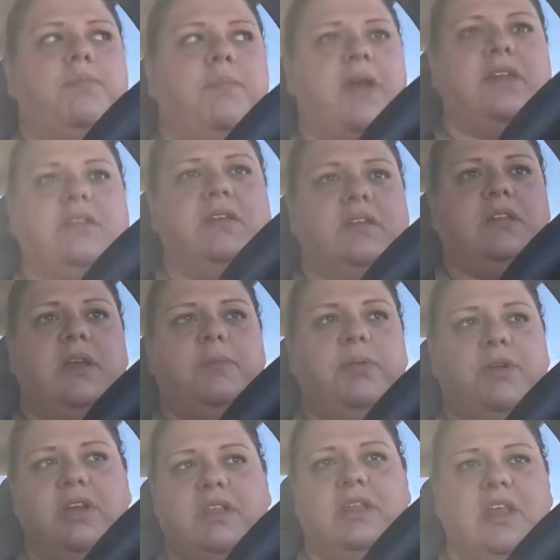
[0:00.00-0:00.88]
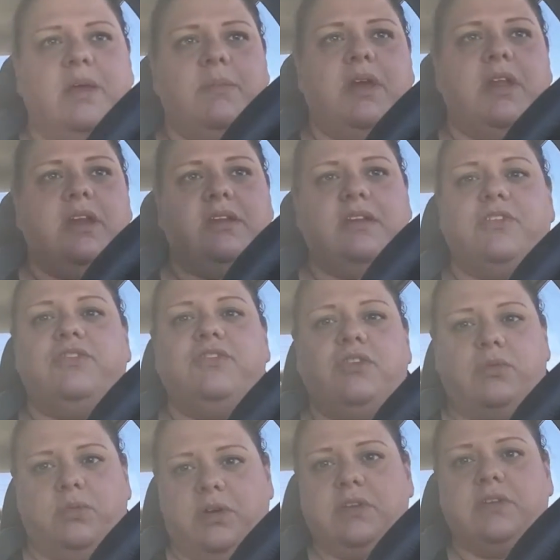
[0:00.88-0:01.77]
basically putting them at
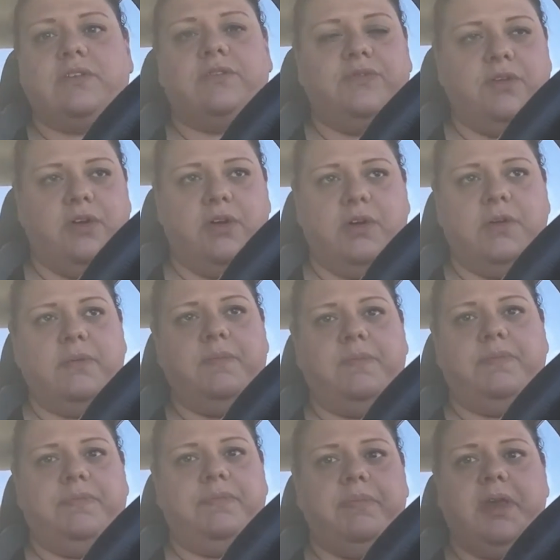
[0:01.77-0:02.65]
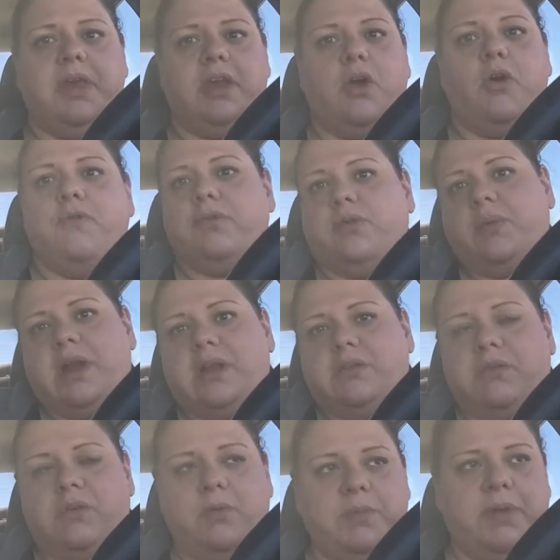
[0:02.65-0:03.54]
additional risk for being
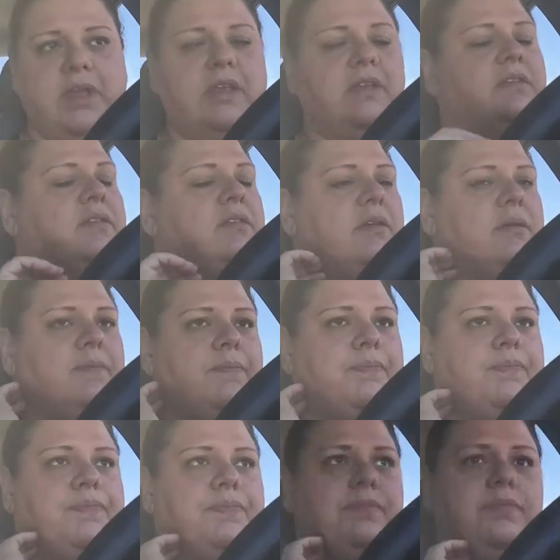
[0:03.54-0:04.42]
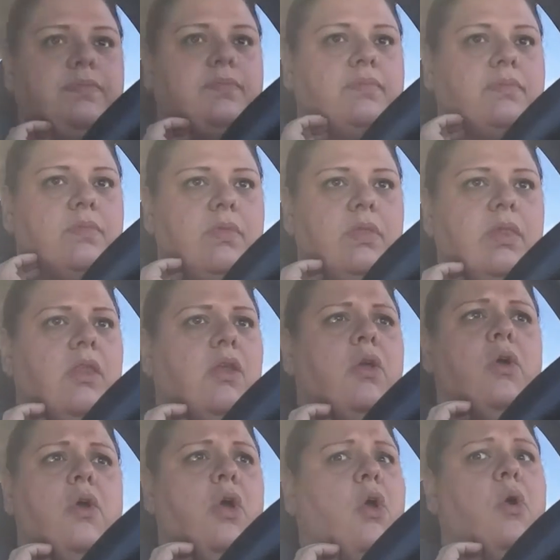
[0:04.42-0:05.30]
overweight or obese.
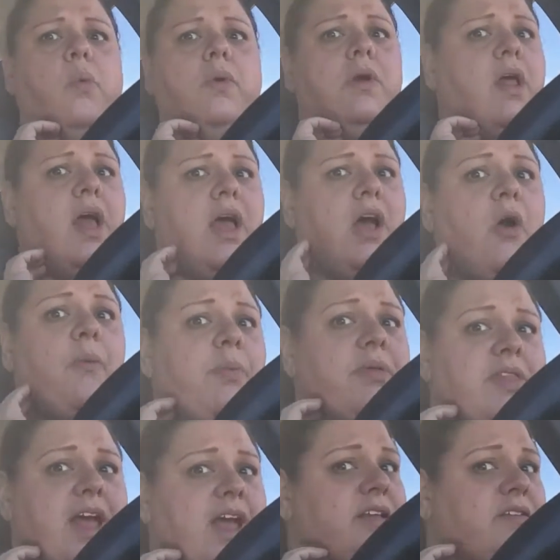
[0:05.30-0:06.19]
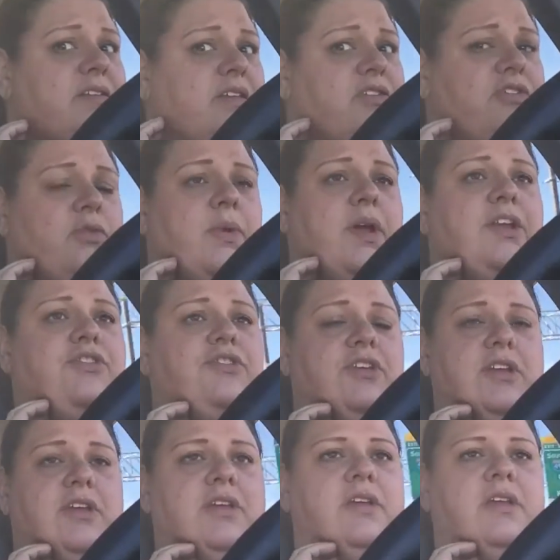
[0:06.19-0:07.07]
We're not helping that
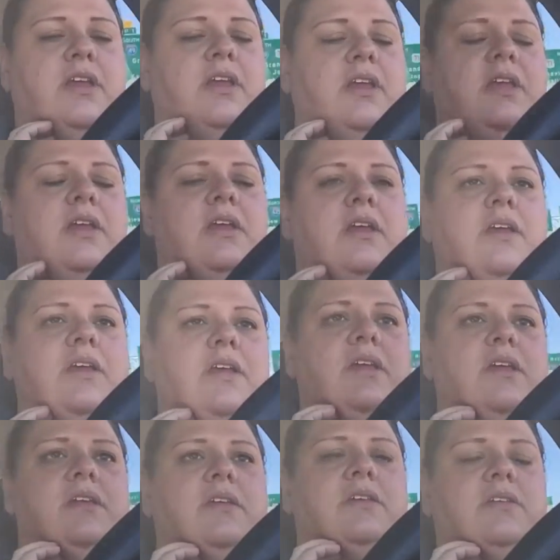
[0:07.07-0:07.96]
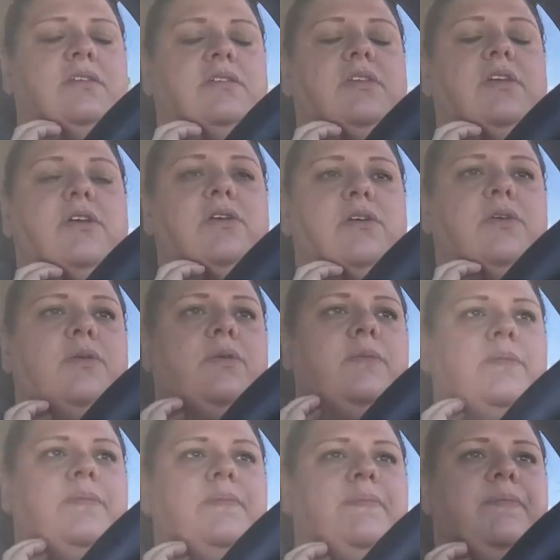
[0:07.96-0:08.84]
situation. So